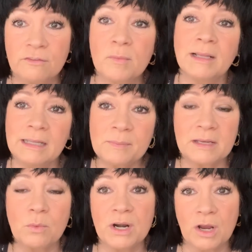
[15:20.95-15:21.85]
For my
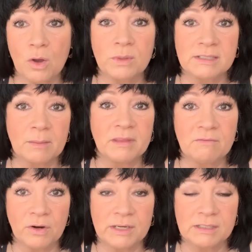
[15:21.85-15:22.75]
lips, I want to go with
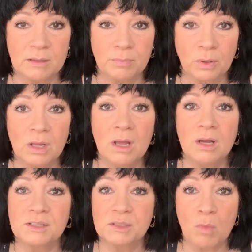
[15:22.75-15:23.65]
something very simple.
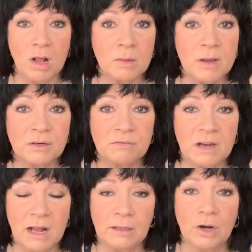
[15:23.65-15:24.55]
A small amount of
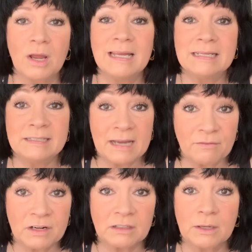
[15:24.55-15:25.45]
color,
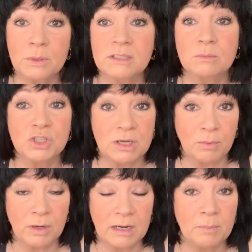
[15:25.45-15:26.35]
definitely with some
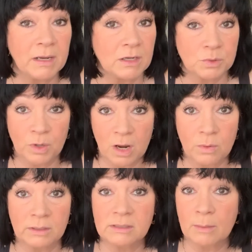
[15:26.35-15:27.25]
shimmer in it, because we're
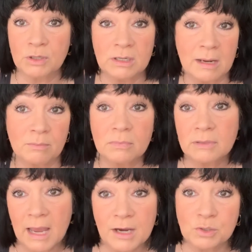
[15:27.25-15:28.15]
going summertime
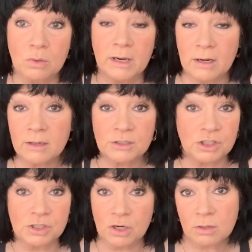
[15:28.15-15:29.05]
casual here. It
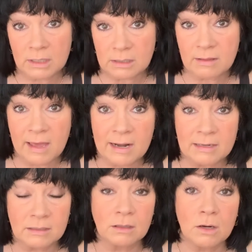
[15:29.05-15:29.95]
just turned into that.
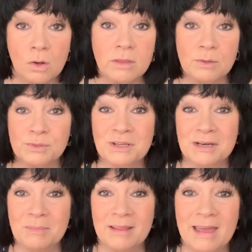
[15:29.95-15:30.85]
I didn't know that it was
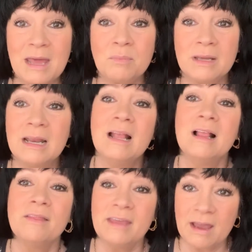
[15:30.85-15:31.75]
going to be that, but
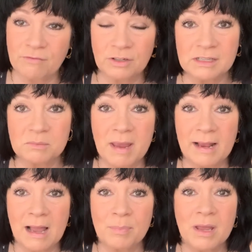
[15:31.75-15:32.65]
the Effortless
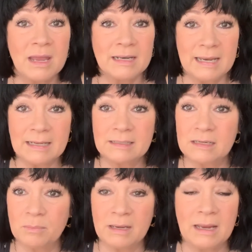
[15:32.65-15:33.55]
Makeup needs
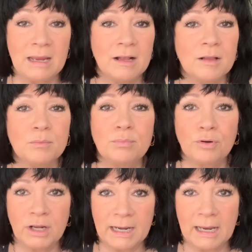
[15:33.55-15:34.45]
to be
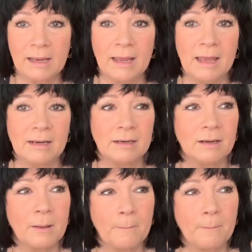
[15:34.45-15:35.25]
pretty and